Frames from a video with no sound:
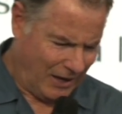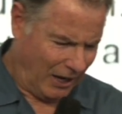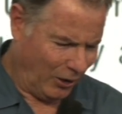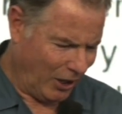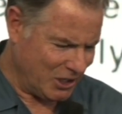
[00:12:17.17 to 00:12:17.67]

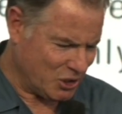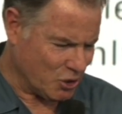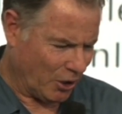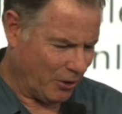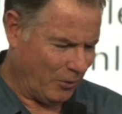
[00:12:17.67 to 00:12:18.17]
a light
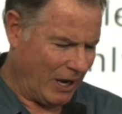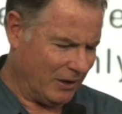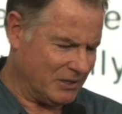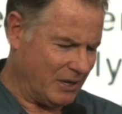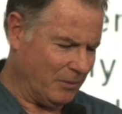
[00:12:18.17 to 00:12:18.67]
shone
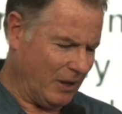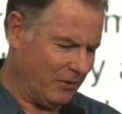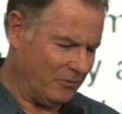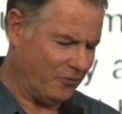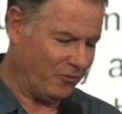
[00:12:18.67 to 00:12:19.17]
around him
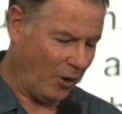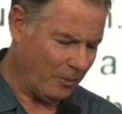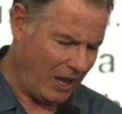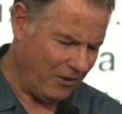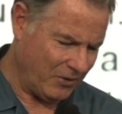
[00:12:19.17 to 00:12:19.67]
and from
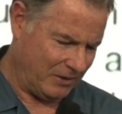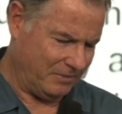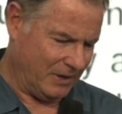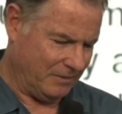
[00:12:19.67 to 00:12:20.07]
heaven.